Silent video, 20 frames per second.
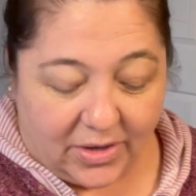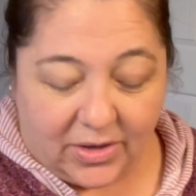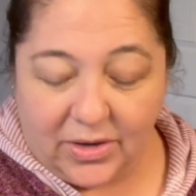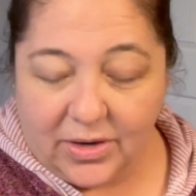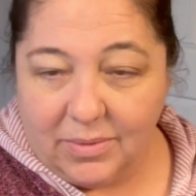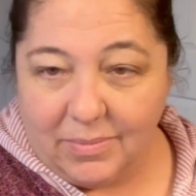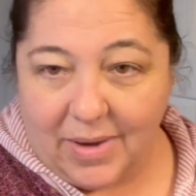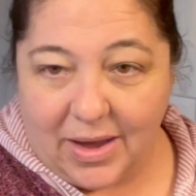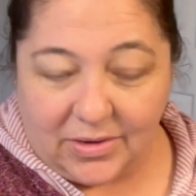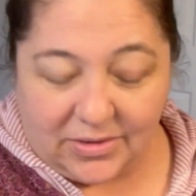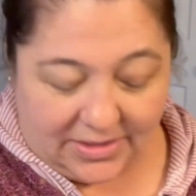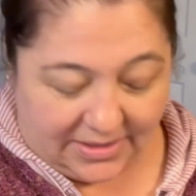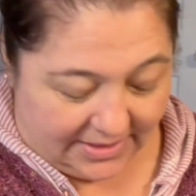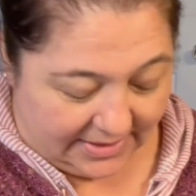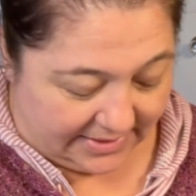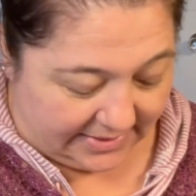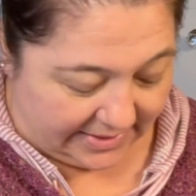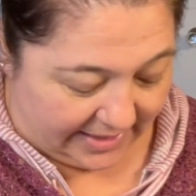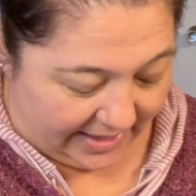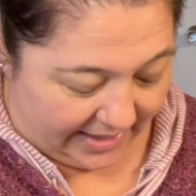good amount to
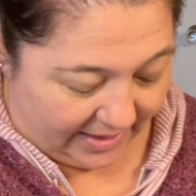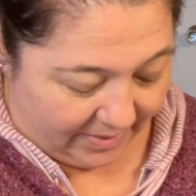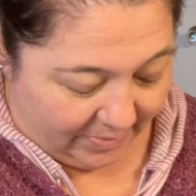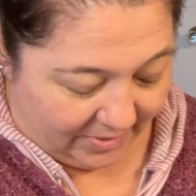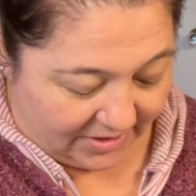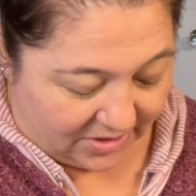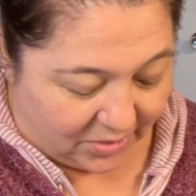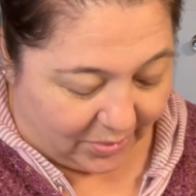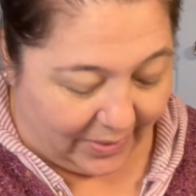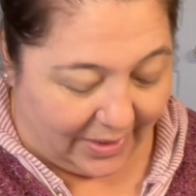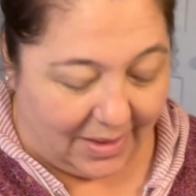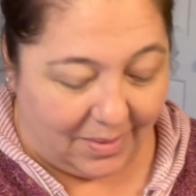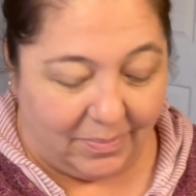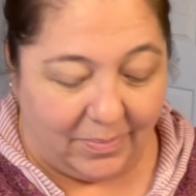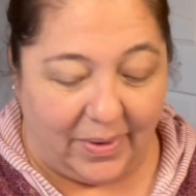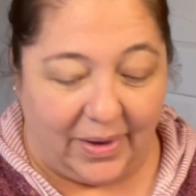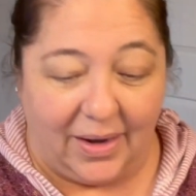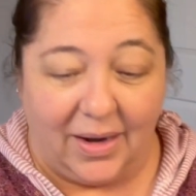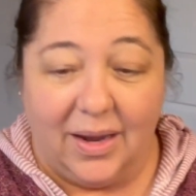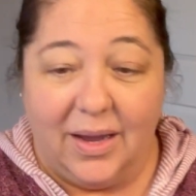decide between,
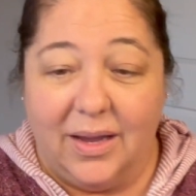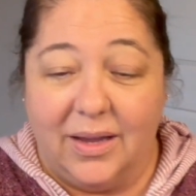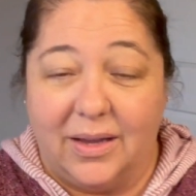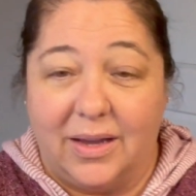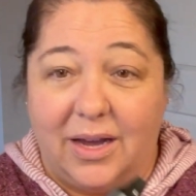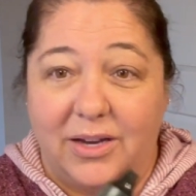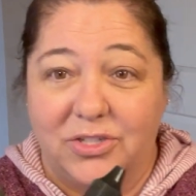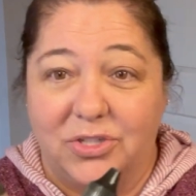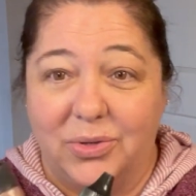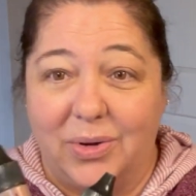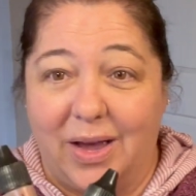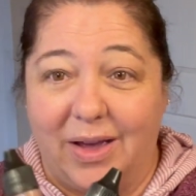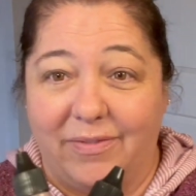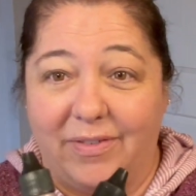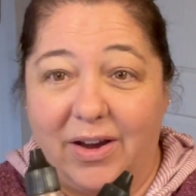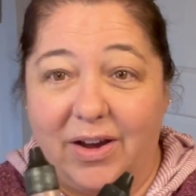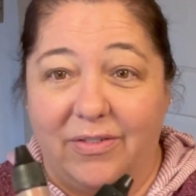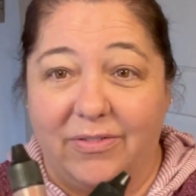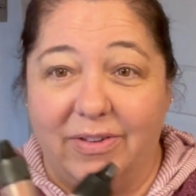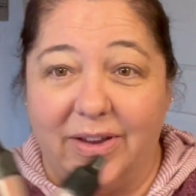but gosh, you have
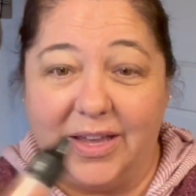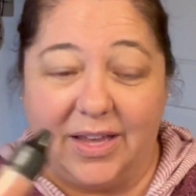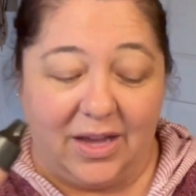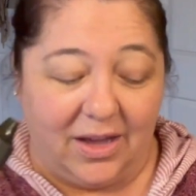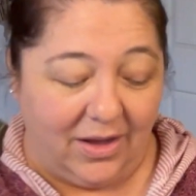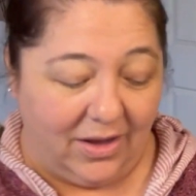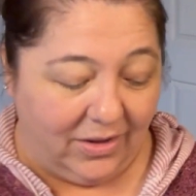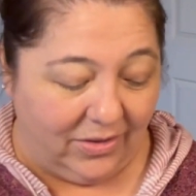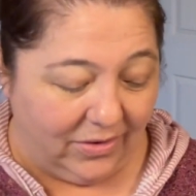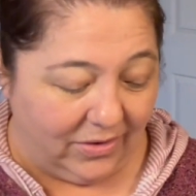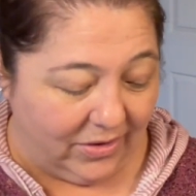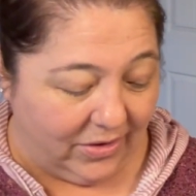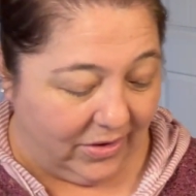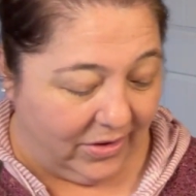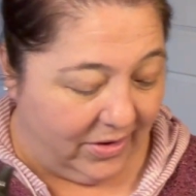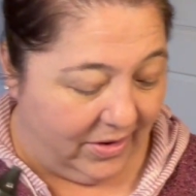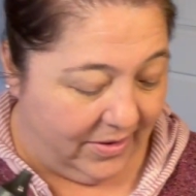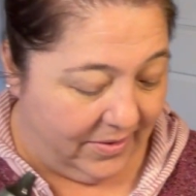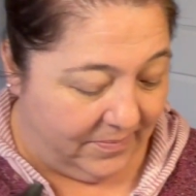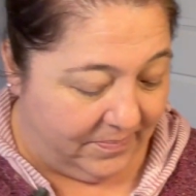every
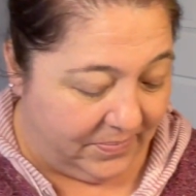color.